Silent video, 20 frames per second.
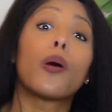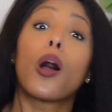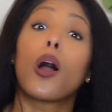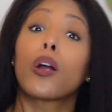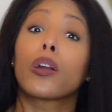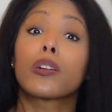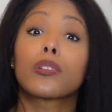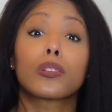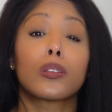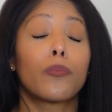
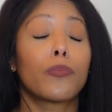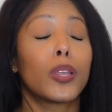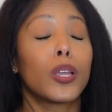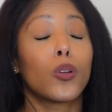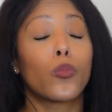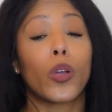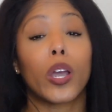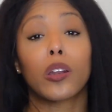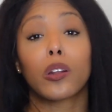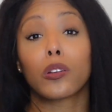part of
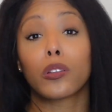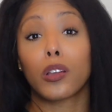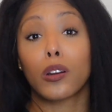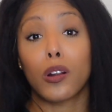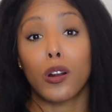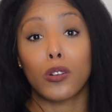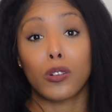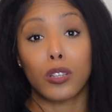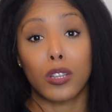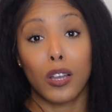something greater than
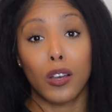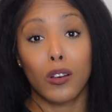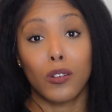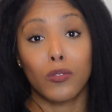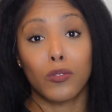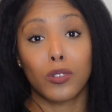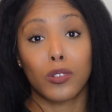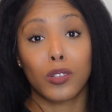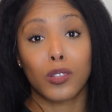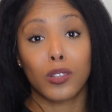
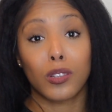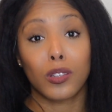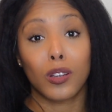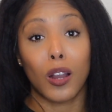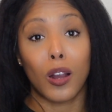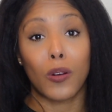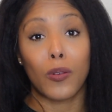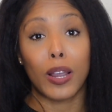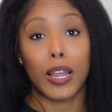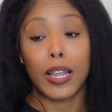ourselves,
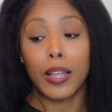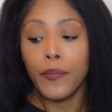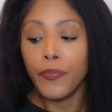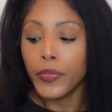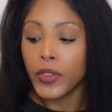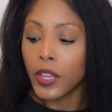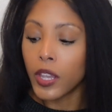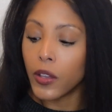all right?